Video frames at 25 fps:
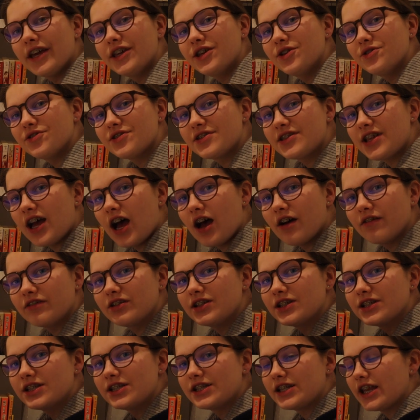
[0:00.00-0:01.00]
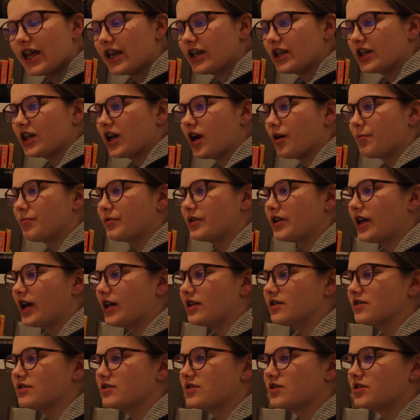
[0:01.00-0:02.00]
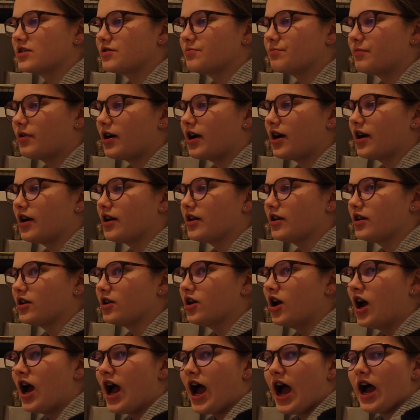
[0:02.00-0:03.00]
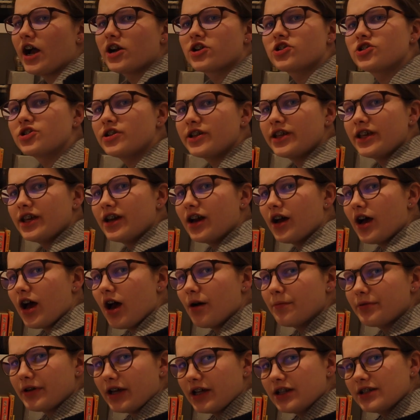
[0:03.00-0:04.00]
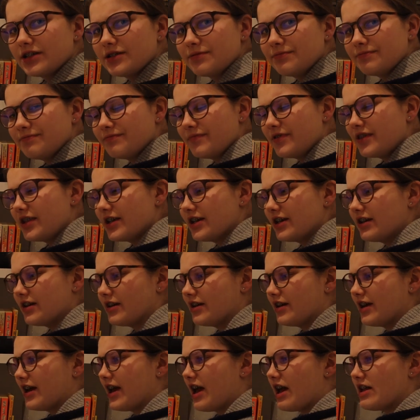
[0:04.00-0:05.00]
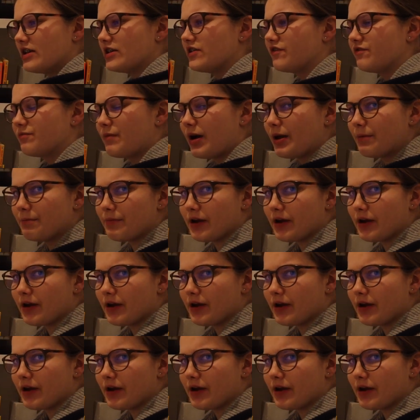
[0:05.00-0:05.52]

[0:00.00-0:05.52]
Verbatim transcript: used to have this standing up against my, actually up against the end of my